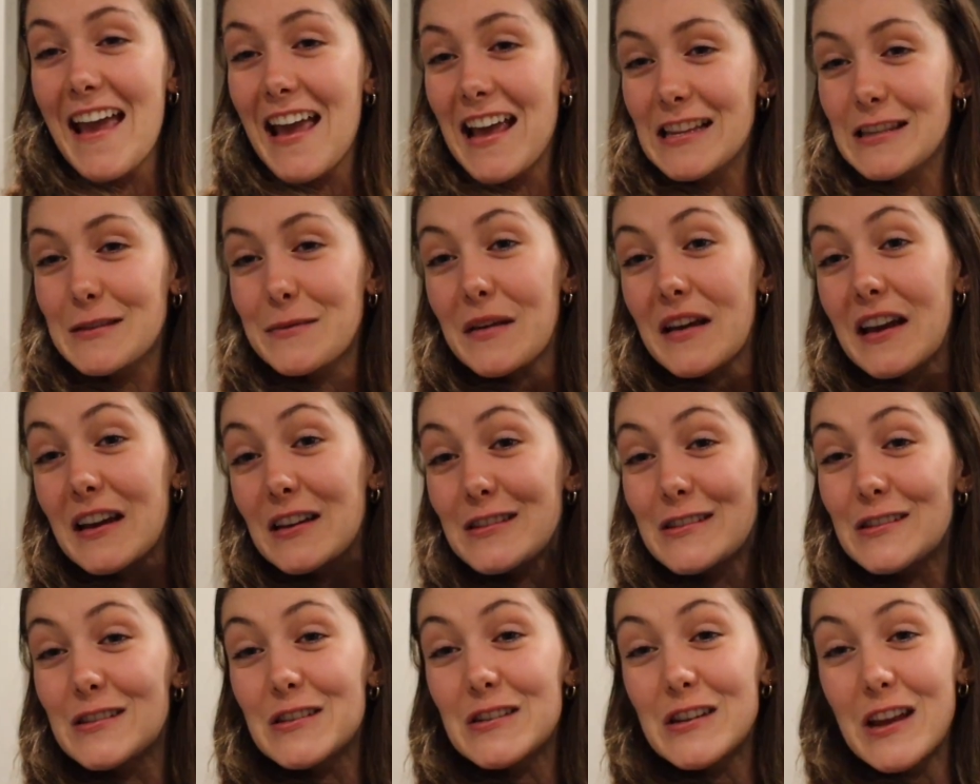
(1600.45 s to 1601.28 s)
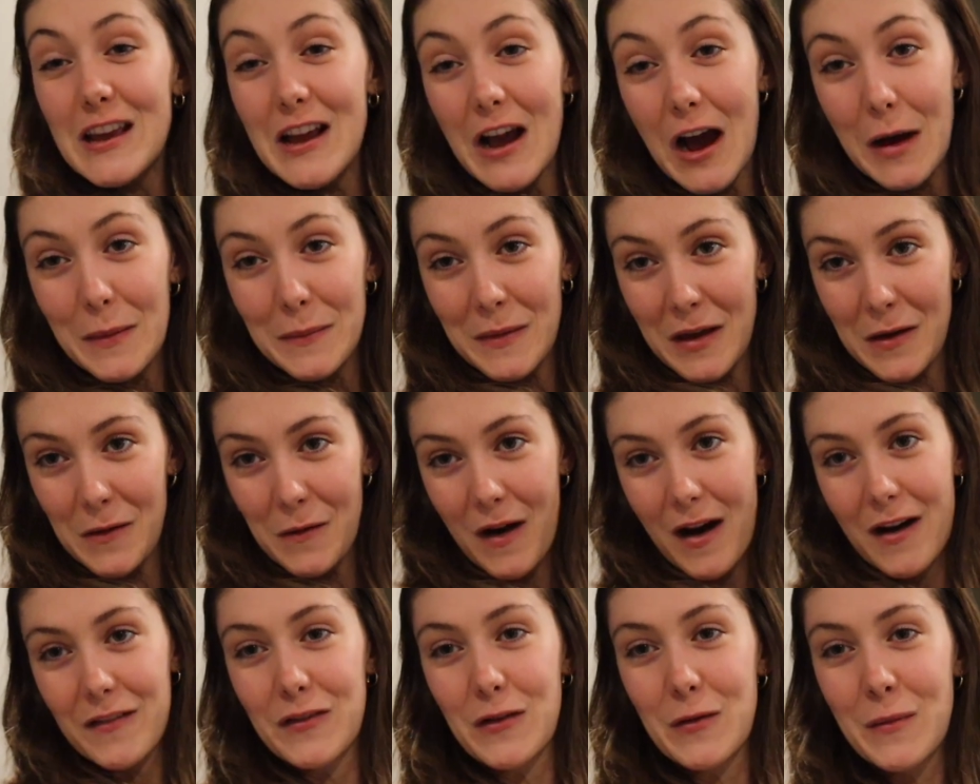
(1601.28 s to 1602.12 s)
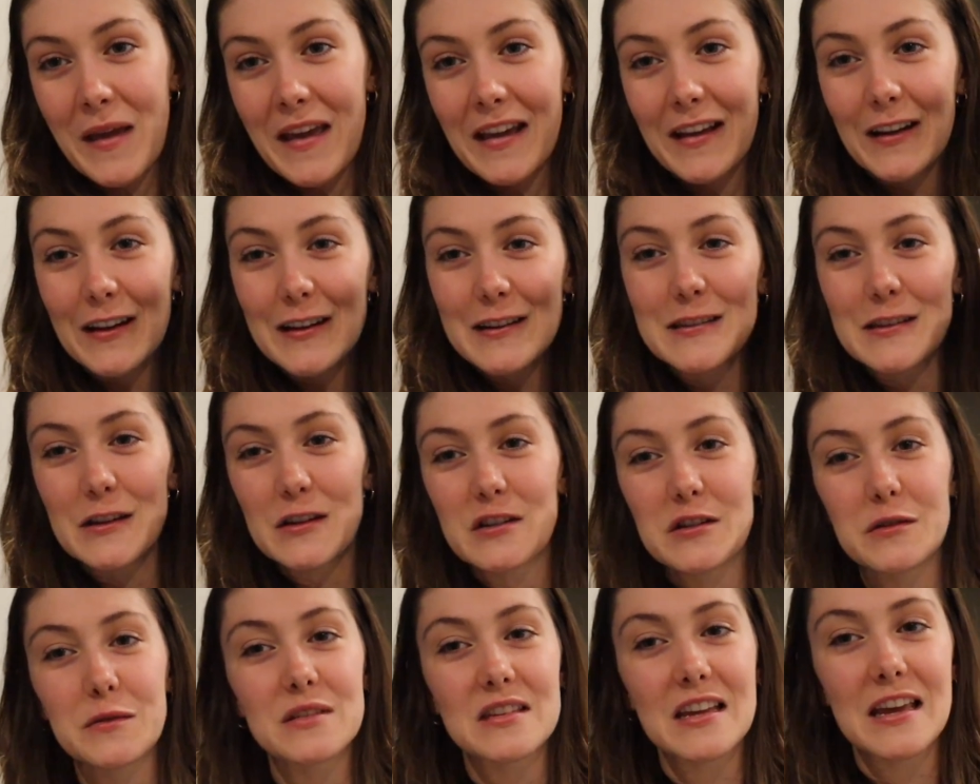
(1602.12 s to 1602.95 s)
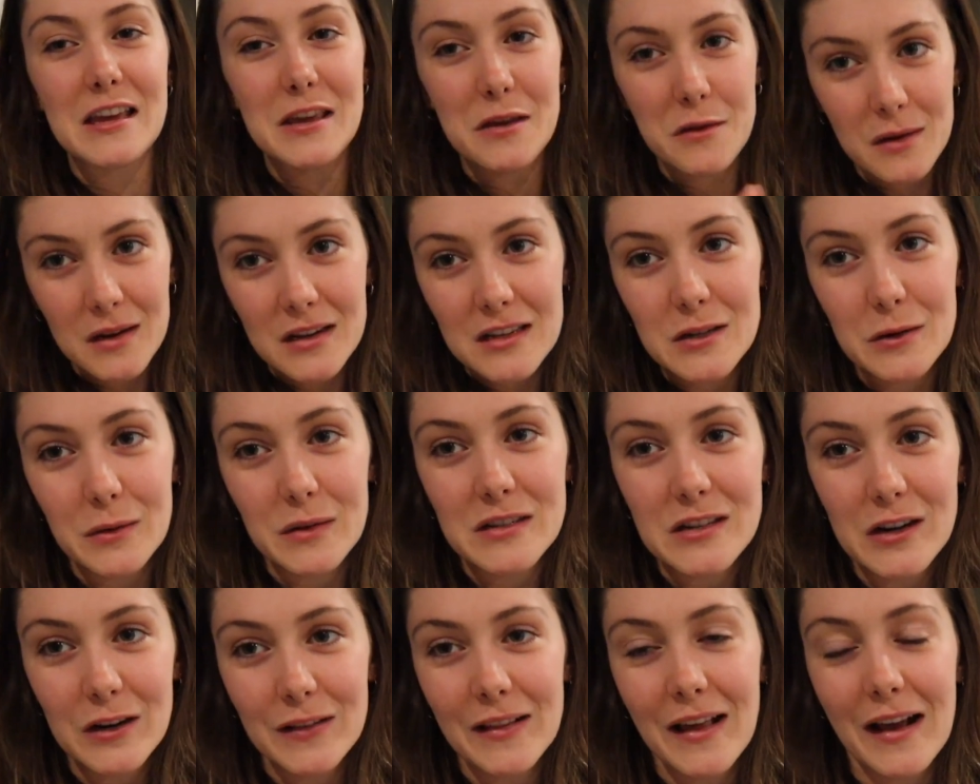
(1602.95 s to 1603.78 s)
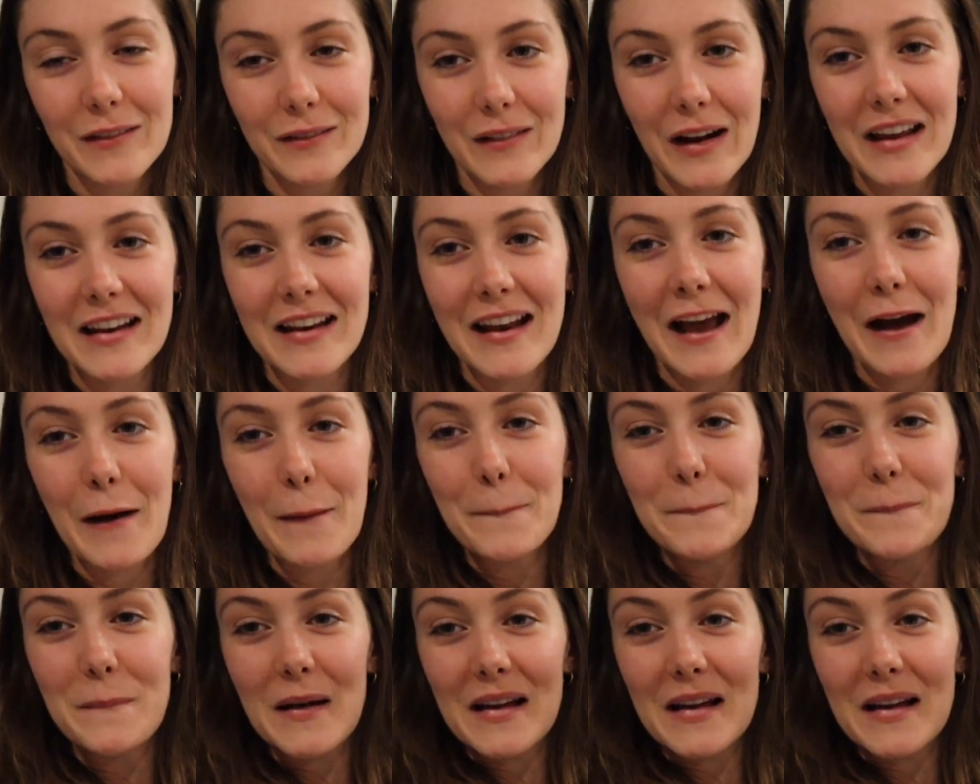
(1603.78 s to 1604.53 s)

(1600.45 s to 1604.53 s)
it's because she got me a waffle maker, so she was like, you need to return that right now.